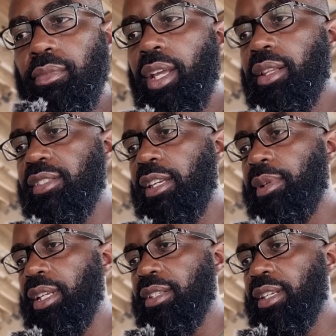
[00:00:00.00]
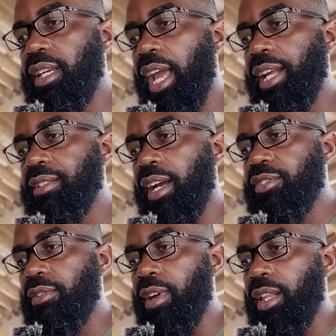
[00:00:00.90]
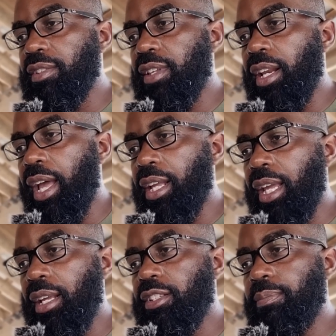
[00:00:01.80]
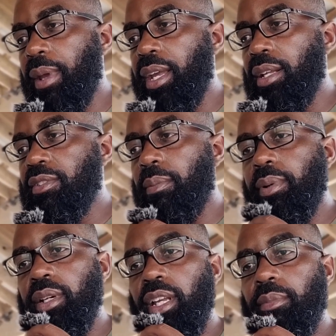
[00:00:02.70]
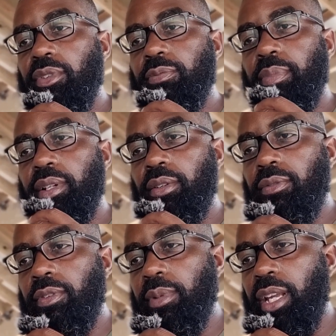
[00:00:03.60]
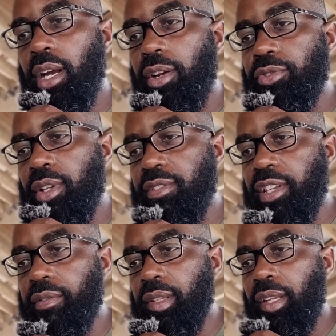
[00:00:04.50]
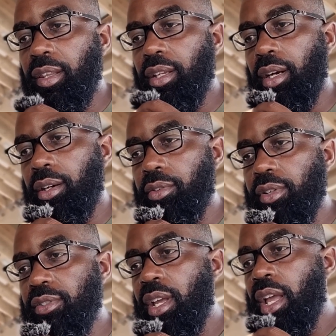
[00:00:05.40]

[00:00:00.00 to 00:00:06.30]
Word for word: The CBDC Anti Surveillance State Act expands upon Emmer's bill from the 117th Congress,